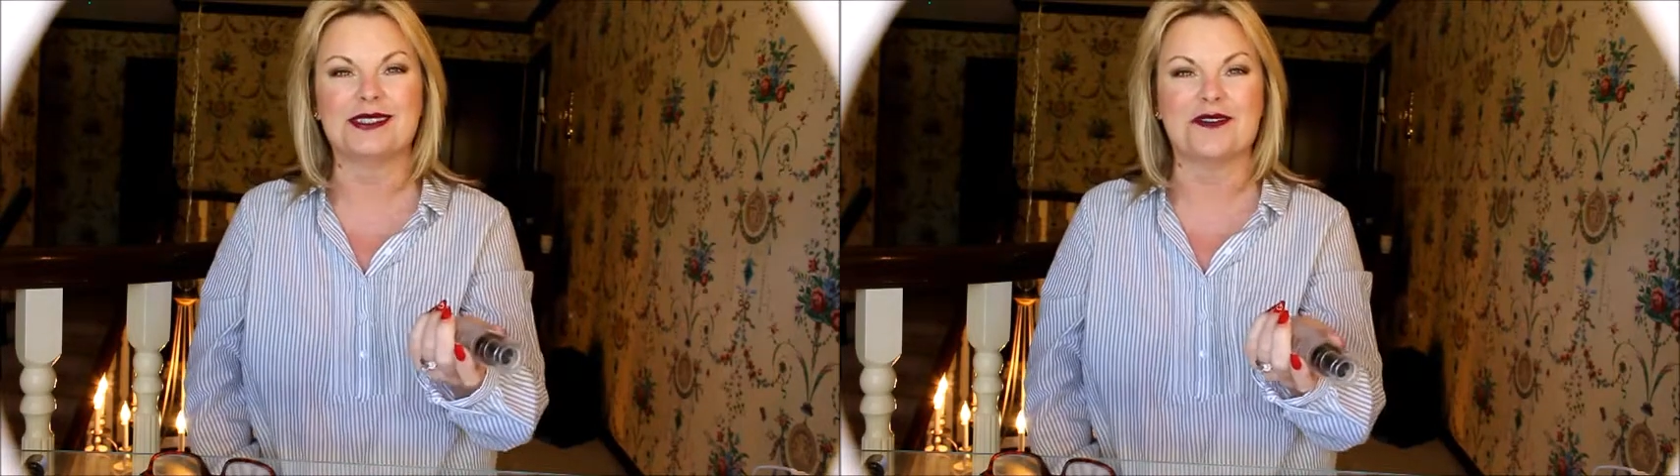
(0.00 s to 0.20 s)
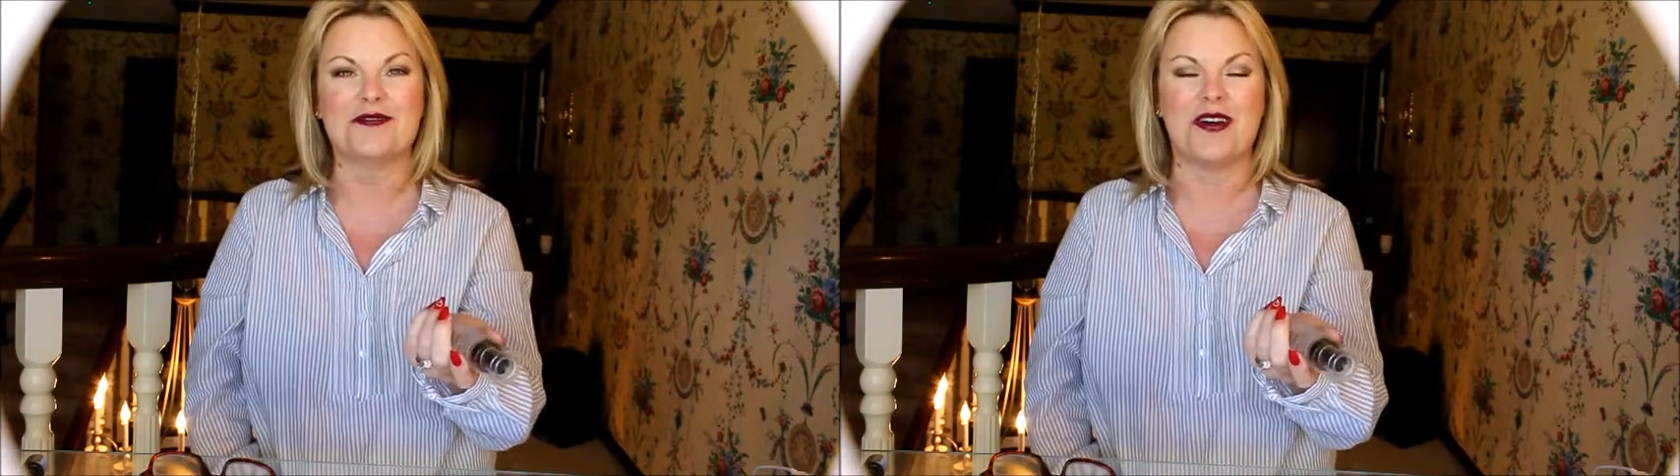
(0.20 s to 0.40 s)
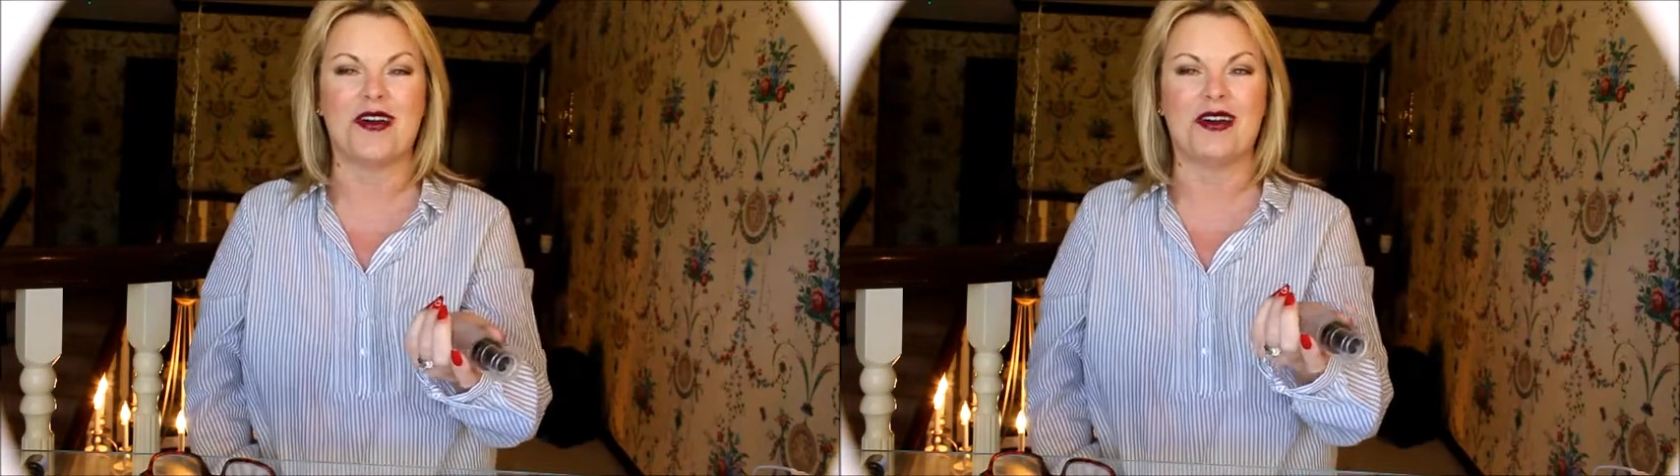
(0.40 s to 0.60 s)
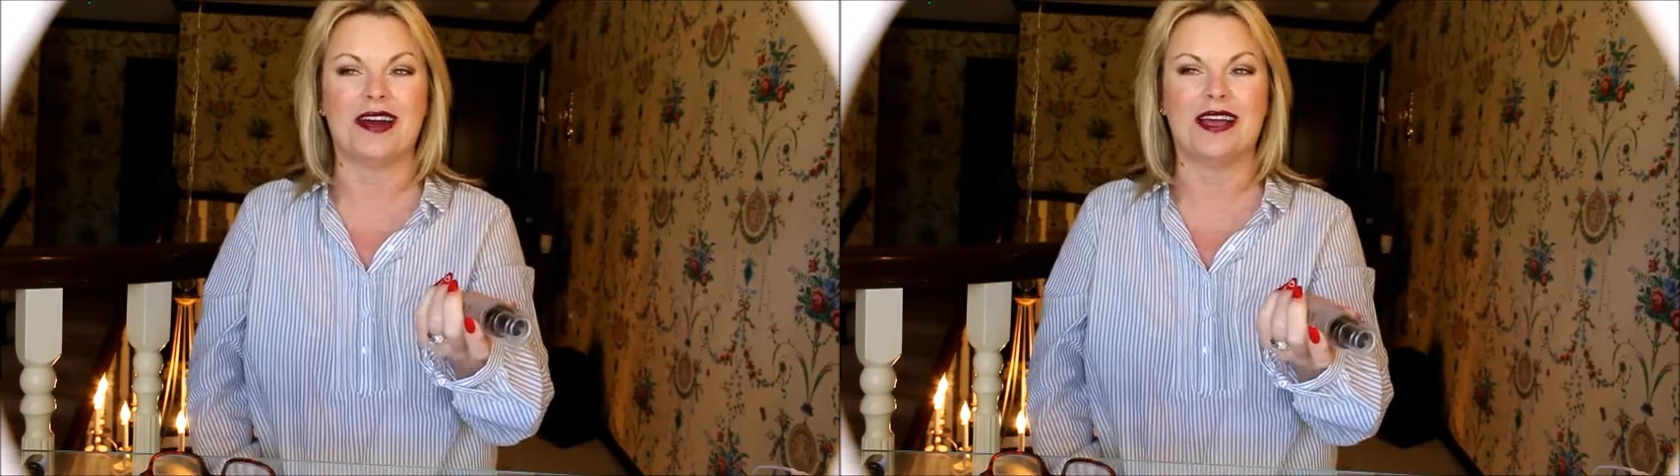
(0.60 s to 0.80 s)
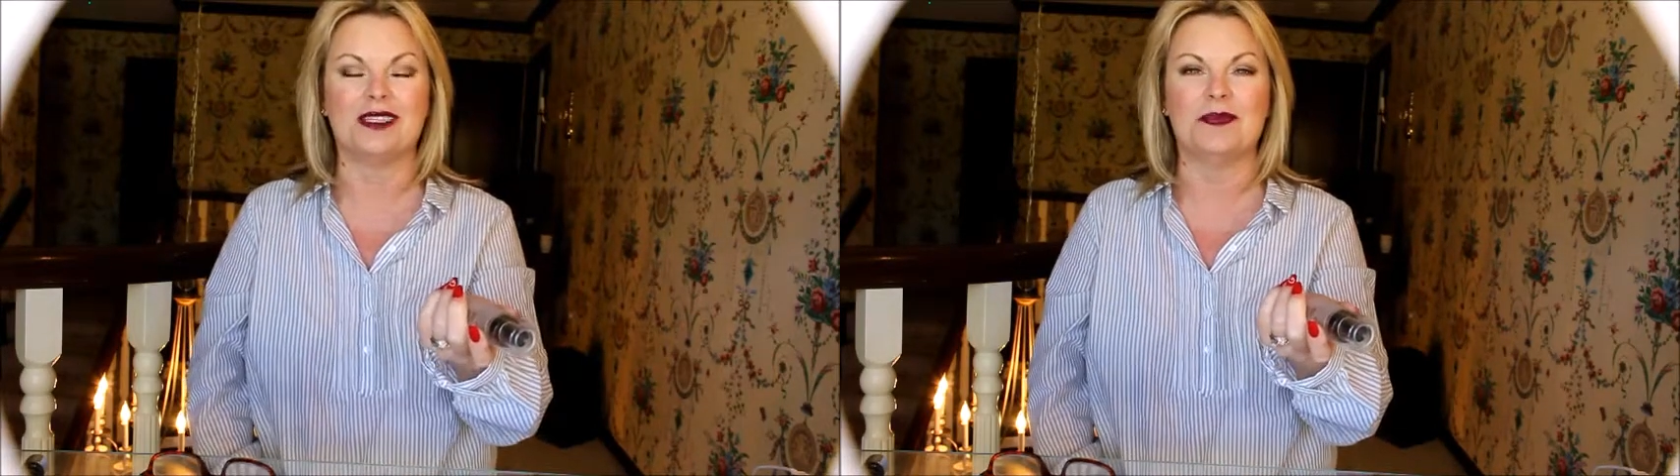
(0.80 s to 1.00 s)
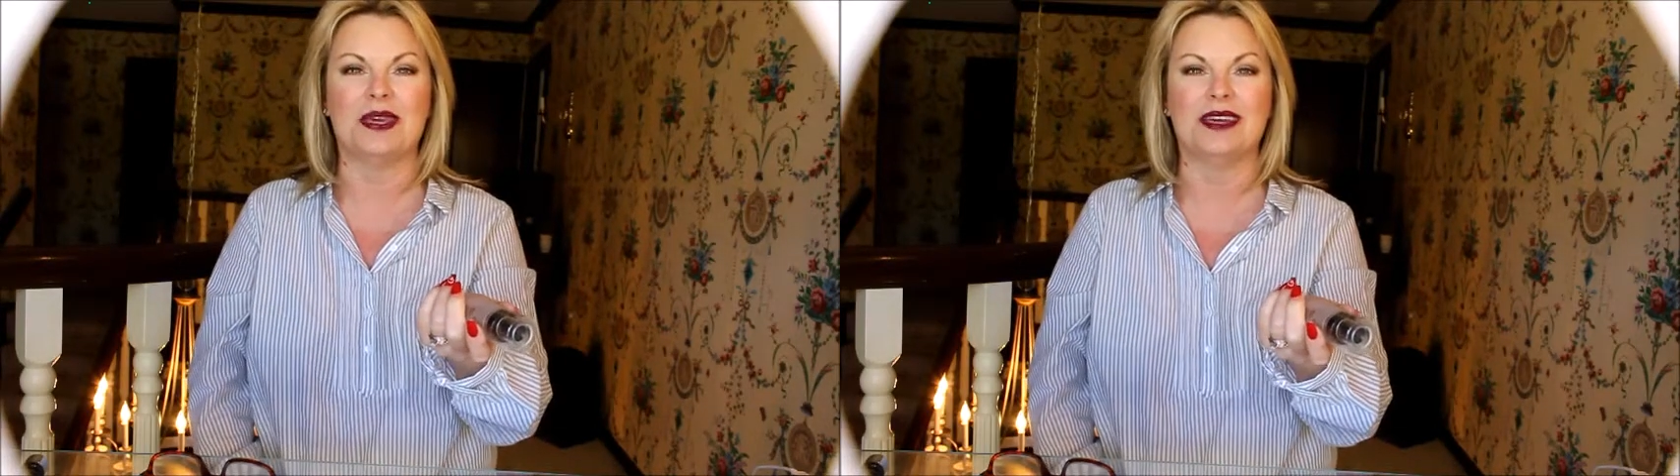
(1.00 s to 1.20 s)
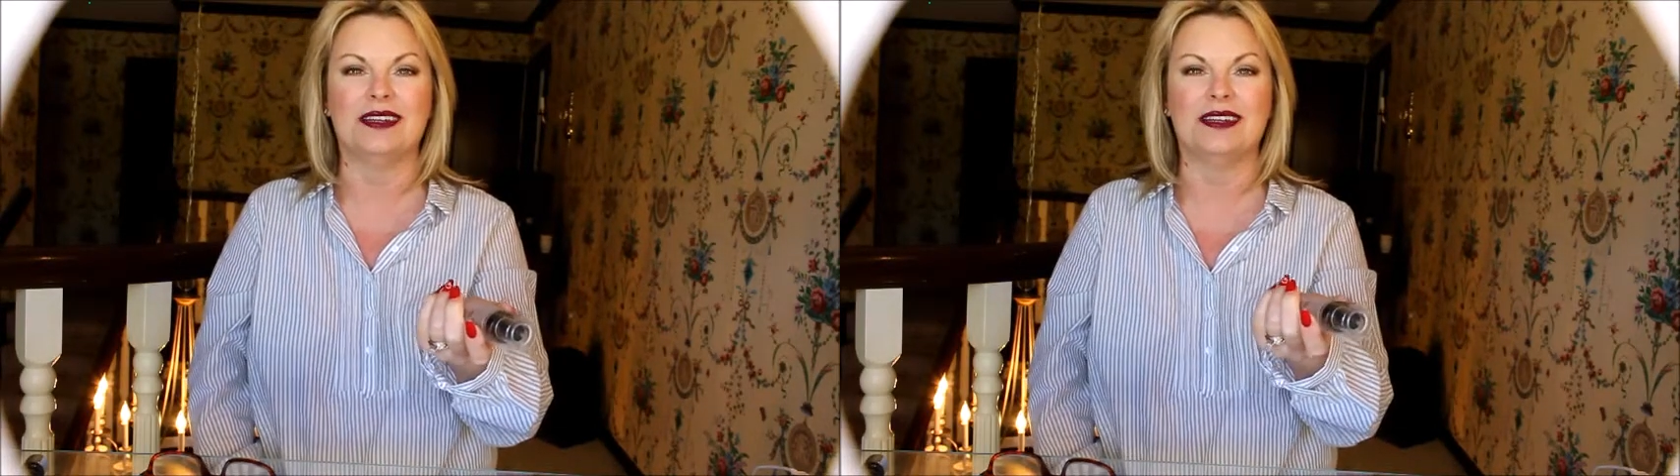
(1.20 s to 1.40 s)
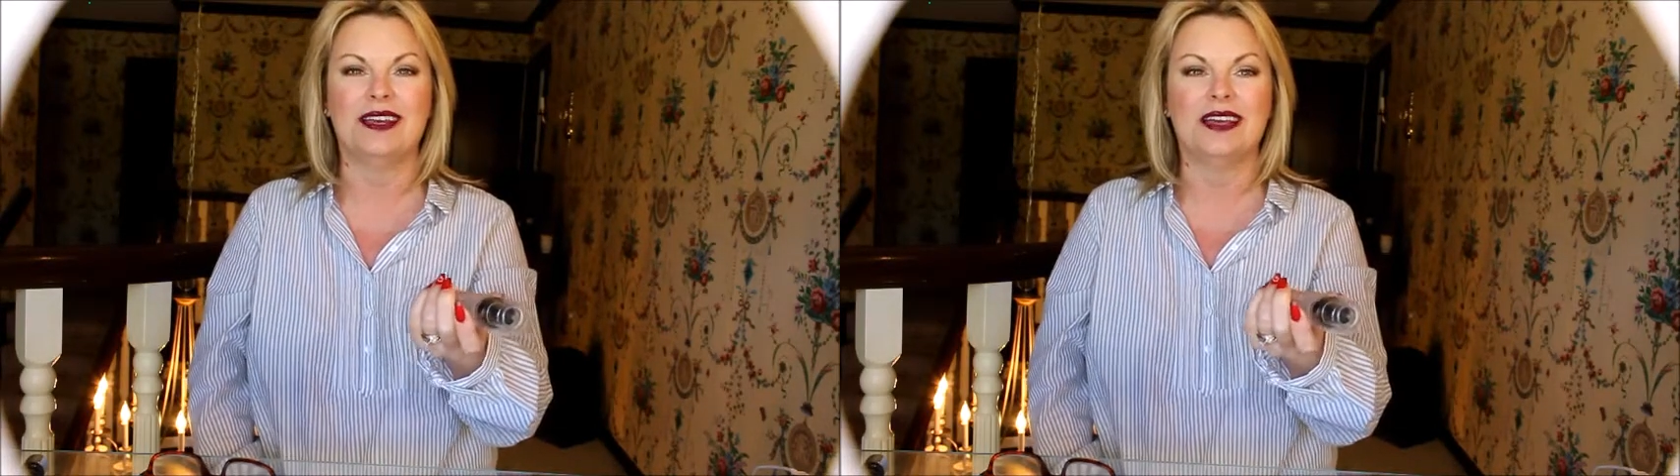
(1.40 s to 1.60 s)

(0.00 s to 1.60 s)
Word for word: so far has been,